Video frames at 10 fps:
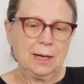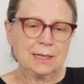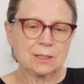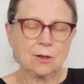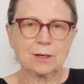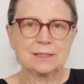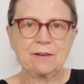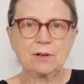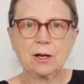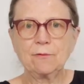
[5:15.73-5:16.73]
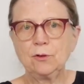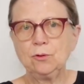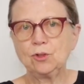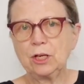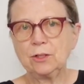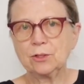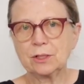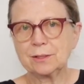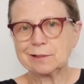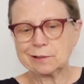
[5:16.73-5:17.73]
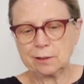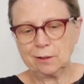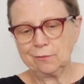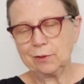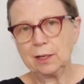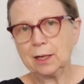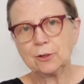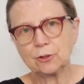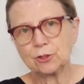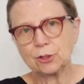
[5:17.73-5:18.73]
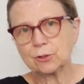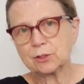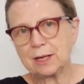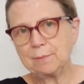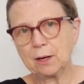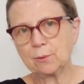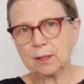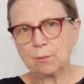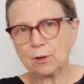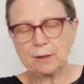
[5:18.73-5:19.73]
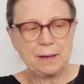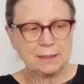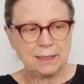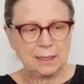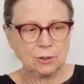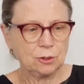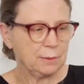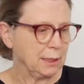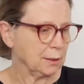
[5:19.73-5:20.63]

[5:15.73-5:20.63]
as long as I've got a few changes of undershirts, I'm not really worried about taking too many